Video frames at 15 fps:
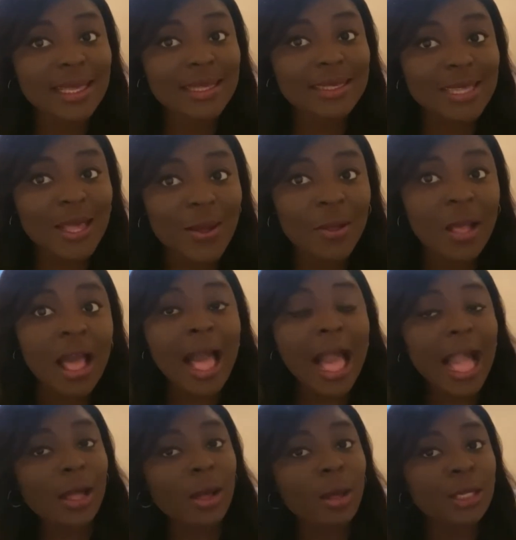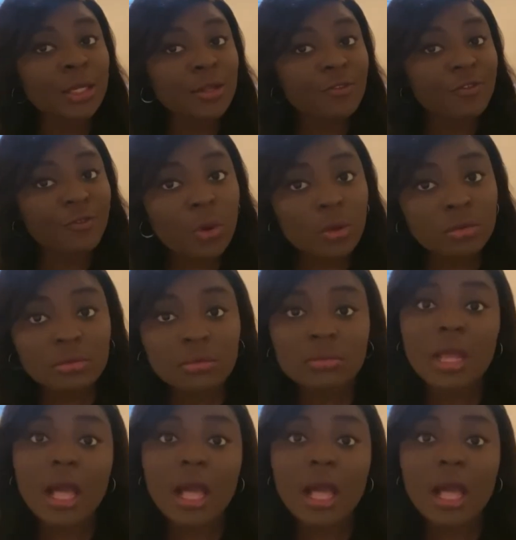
so I got a new phone.